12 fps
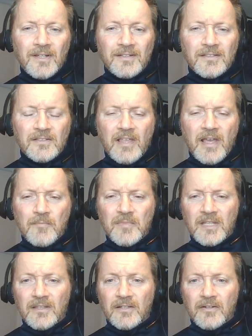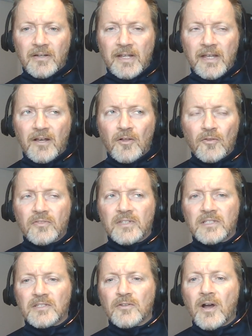Does that mean their health
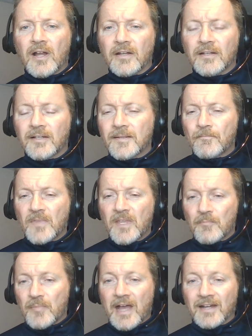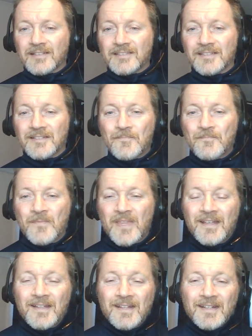is not impacted?
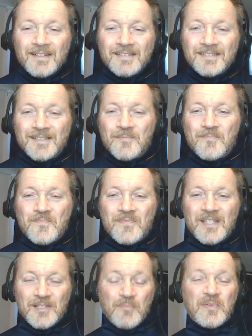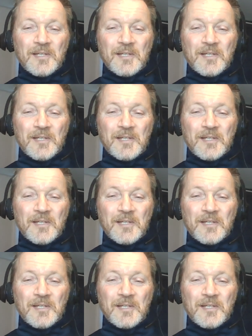Um, is a big